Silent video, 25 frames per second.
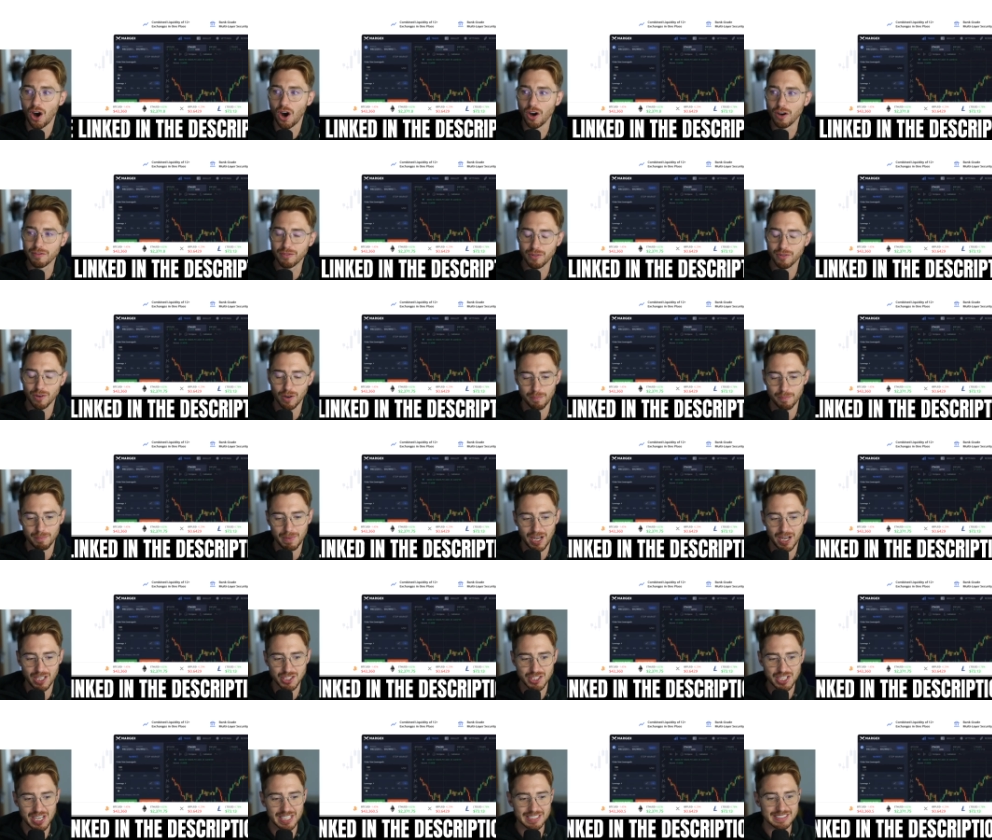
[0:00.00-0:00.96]
over on
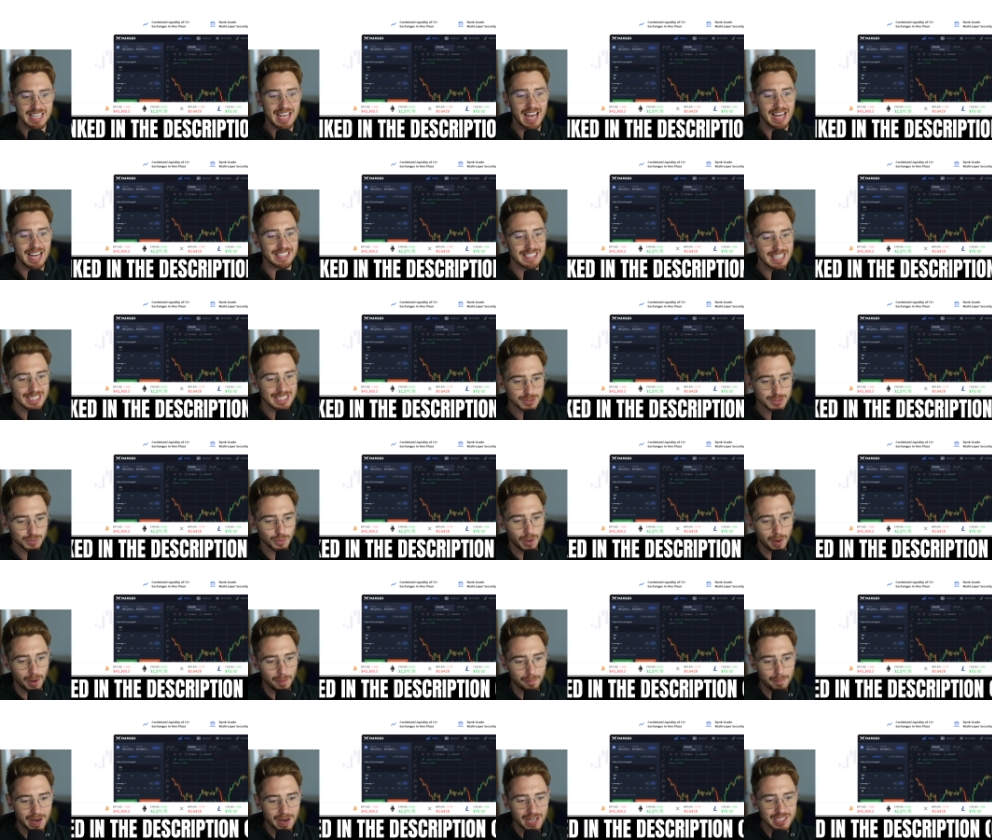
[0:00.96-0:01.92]
Margex. And guess what?